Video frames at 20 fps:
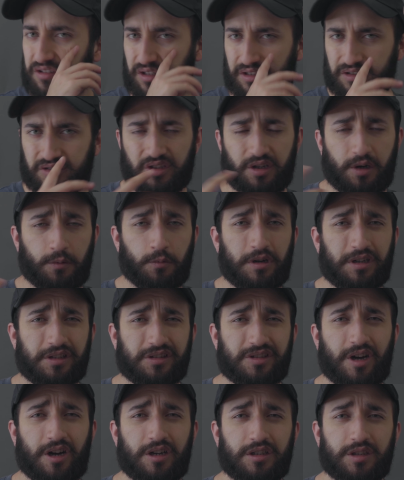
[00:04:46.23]
things that I want
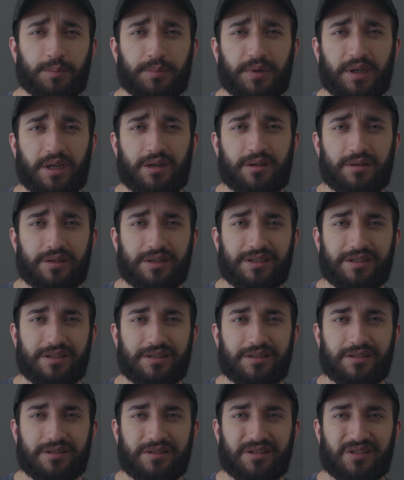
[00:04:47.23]
to talk about
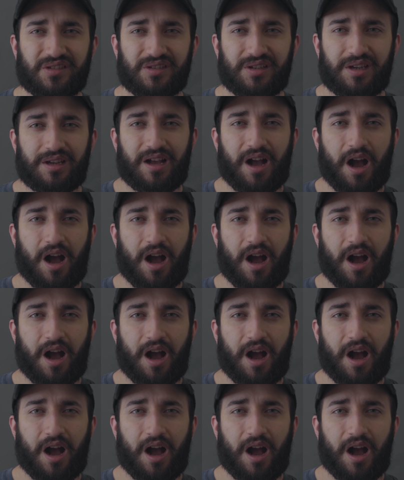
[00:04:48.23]
is